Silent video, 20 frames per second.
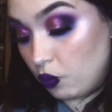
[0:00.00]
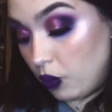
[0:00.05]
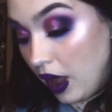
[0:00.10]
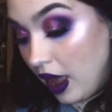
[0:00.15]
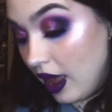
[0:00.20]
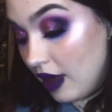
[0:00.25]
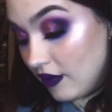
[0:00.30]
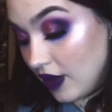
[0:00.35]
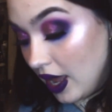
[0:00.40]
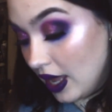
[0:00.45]

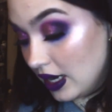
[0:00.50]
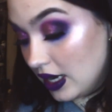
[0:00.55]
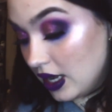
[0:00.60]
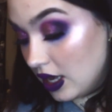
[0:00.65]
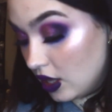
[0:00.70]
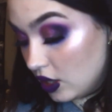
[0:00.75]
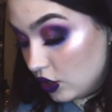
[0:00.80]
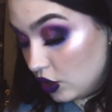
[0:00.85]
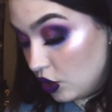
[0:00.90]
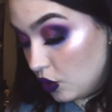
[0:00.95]
have any
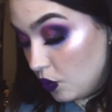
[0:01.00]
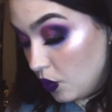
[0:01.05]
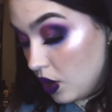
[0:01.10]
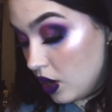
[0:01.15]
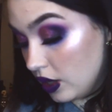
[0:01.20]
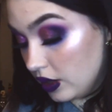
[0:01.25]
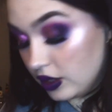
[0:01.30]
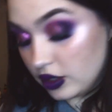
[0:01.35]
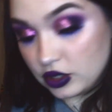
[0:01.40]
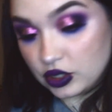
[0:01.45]
color you
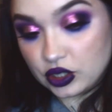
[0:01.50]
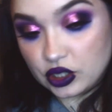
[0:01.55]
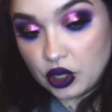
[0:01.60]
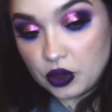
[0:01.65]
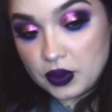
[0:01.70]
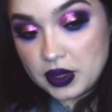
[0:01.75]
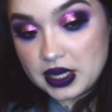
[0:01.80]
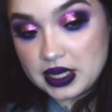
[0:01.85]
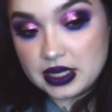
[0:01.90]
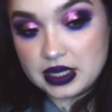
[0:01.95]
want. They're
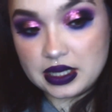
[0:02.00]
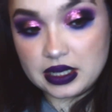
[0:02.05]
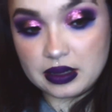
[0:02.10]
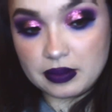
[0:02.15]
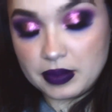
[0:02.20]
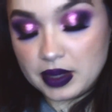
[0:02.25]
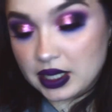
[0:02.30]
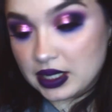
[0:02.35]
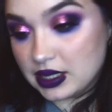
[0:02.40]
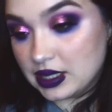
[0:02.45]
so easy to
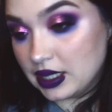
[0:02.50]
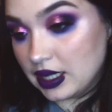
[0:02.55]
mix